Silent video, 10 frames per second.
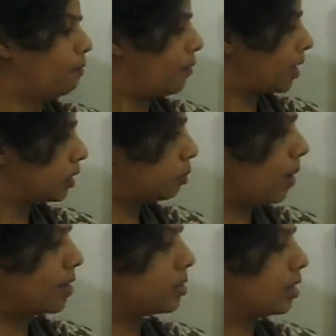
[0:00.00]
First
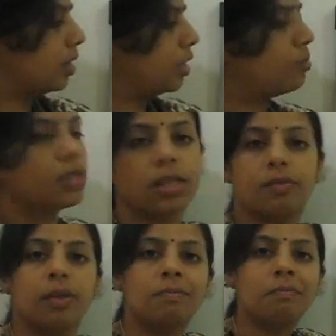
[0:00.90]
partial
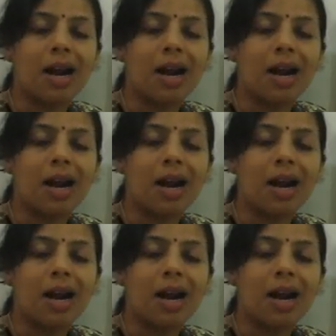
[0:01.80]
equation 1,